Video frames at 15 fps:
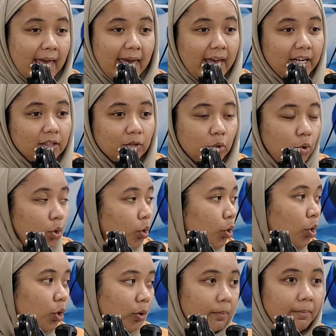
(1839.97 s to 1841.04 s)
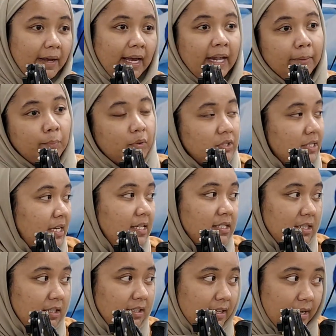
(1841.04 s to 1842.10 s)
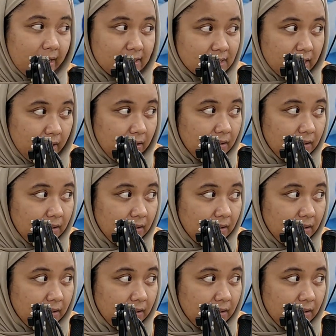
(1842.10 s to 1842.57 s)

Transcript: and go home and process it in their Excel.